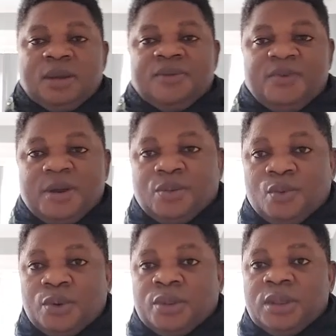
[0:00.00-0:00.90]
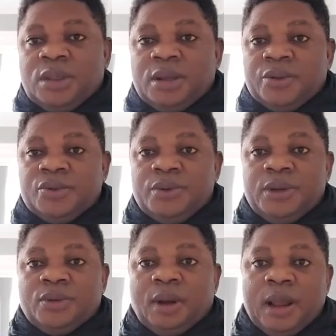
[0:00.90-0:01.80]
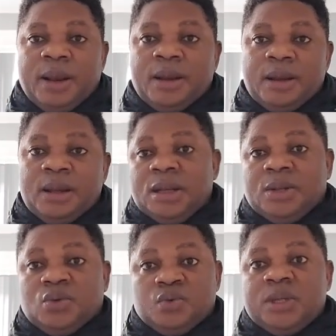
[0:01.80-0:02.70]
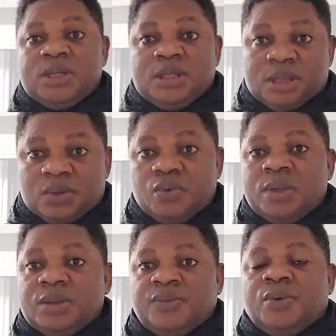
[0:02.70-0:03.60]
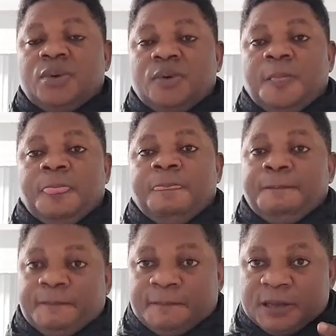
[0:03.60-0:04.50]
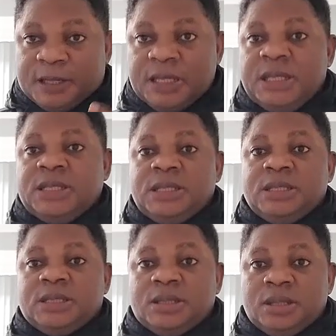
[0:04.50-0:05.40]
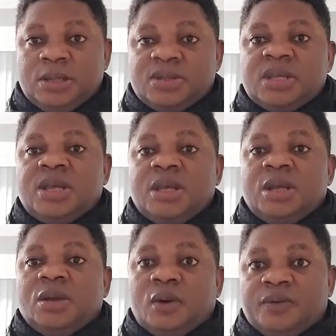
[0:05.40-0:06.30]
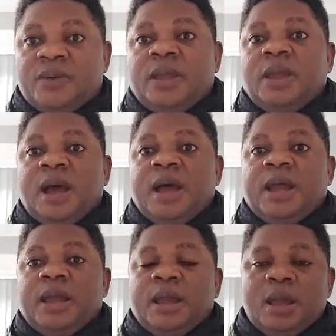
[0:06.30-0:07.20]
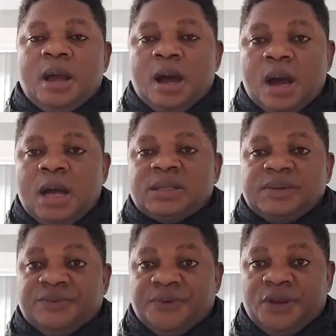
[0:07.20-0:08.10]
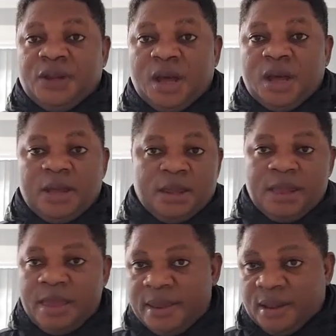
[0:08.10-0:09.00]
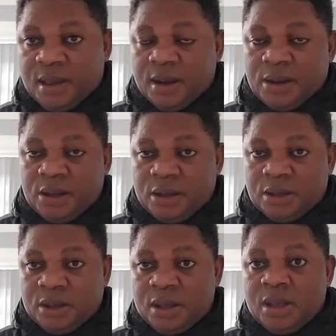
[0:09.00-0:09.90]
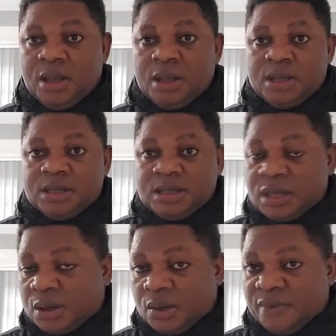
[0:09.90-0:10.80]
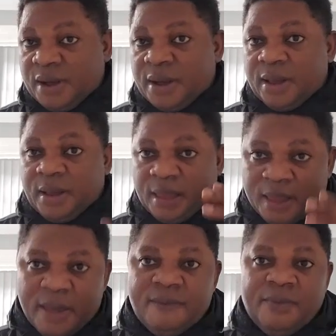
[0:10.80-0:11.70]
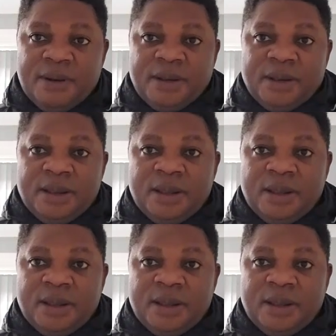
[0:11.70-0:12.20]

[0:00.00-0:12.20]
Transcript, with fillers: if there is one skill that you need to learn in twenty twenty-four, it is the skill of A I, artificial intelligence. It's taking over everything.